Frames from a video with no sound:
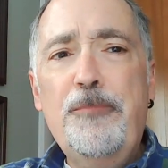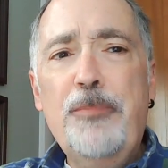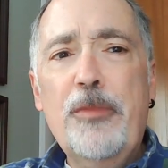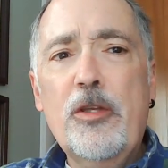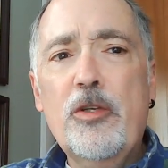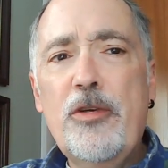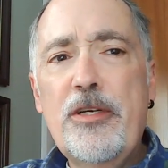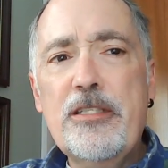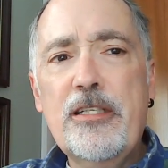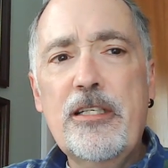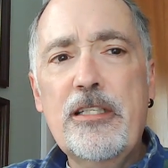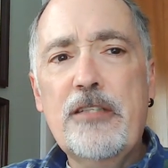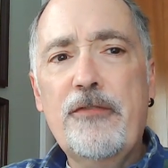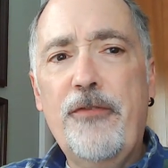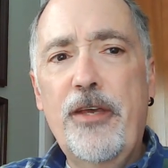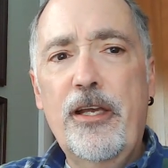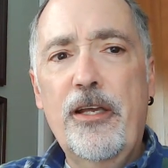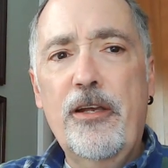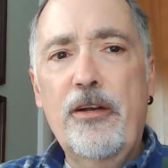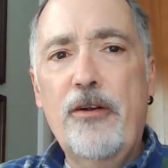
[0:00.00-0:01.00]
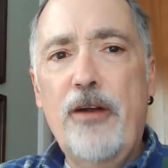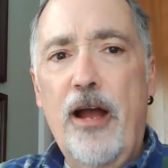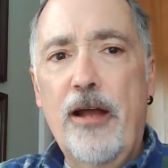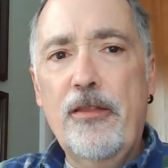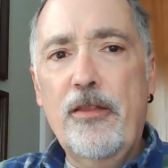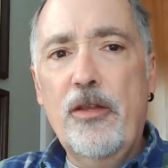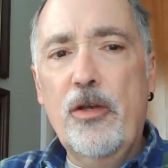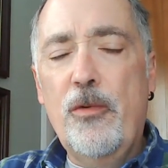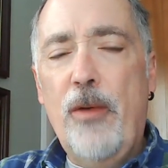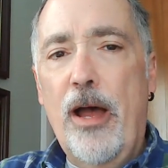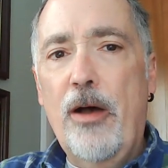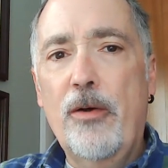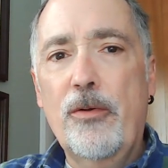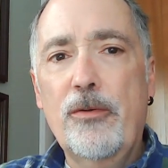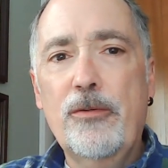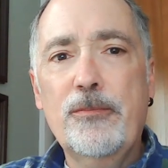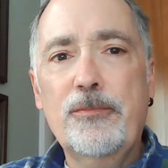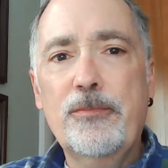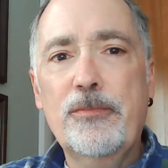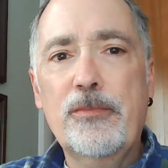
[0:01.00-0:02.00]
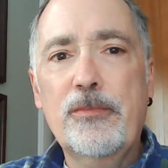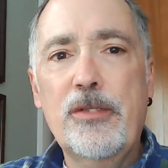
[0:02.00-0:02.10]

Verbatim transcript: Tracing his finger on the ground,